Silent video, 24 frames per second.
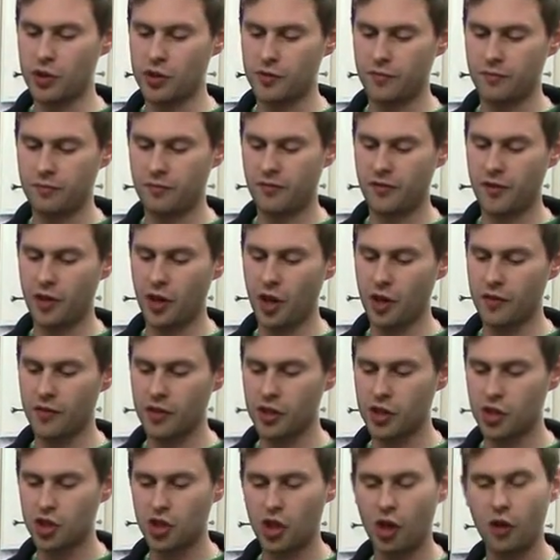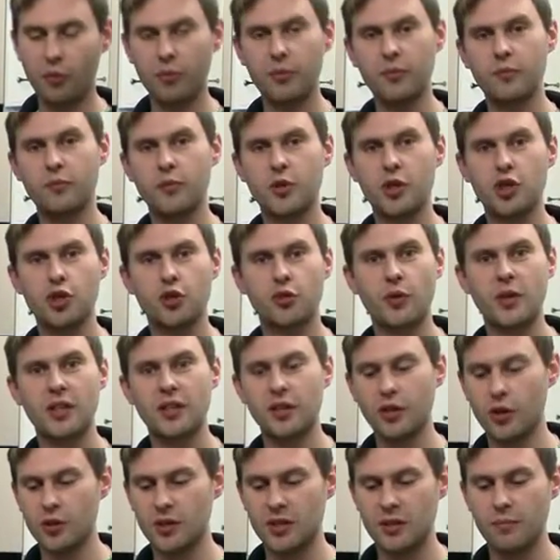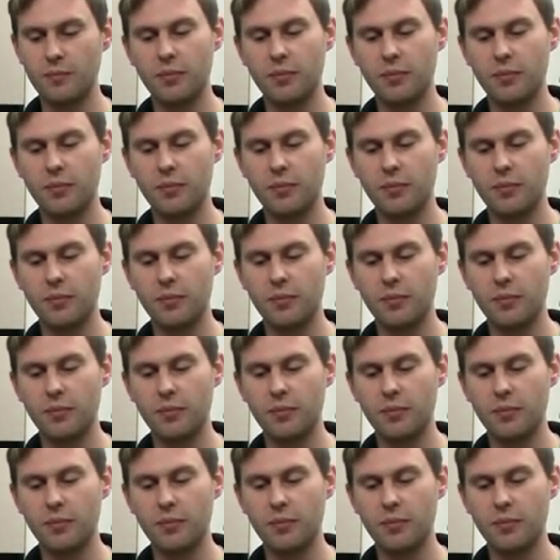which fit over the top, and we shrink those